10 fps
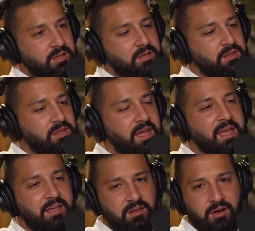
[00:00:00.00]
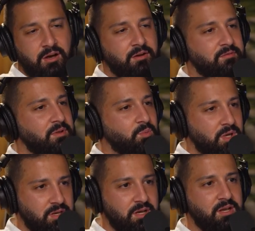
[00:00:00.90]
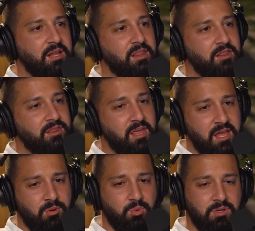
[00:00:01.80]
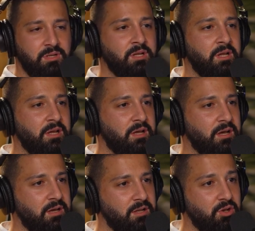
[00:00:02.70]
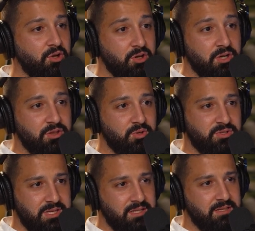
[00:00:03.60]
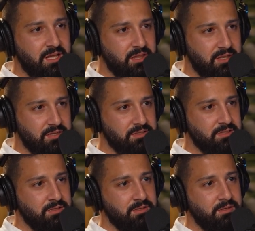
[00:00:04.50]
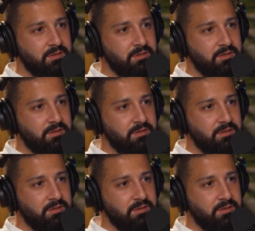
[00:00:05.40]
the head of and whatnot, and they will look at those day-to-day things.